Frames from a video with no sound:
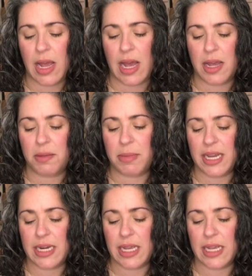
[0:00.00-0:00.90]
I
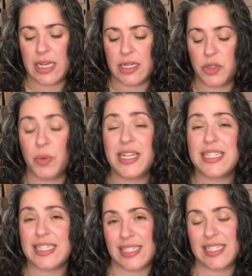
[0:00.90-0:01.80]
made in
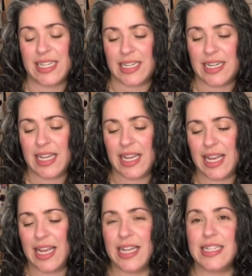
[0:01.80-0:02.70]
2016,
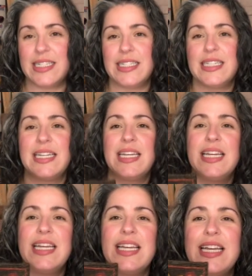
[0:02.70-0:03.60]
and
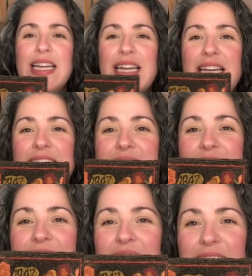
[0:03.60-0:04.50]

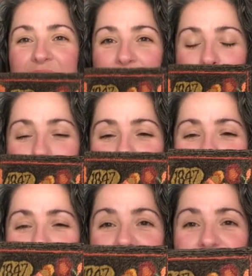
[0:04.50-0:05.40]
it's a
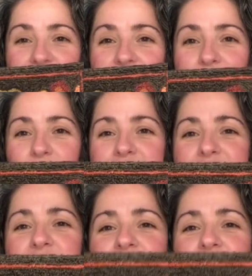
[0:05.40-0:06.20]
punch needle. It's a